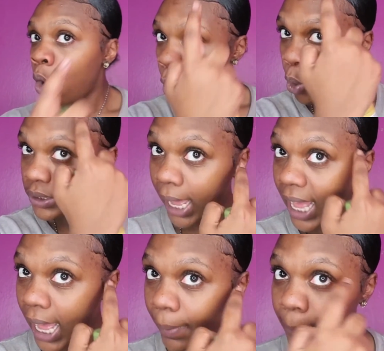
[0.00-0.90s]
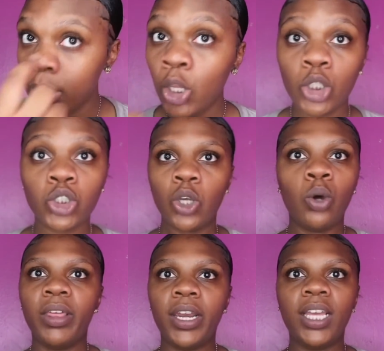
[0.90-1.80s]
on top, so
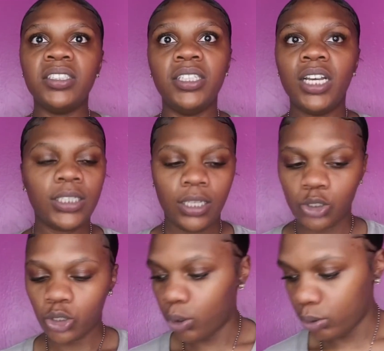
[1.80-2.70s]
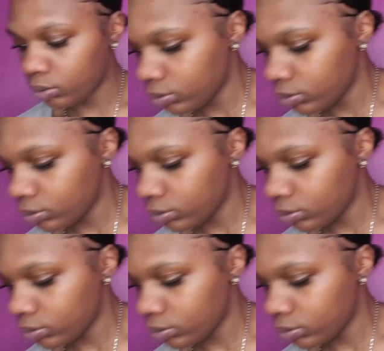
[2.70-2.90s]
then it doesn't. So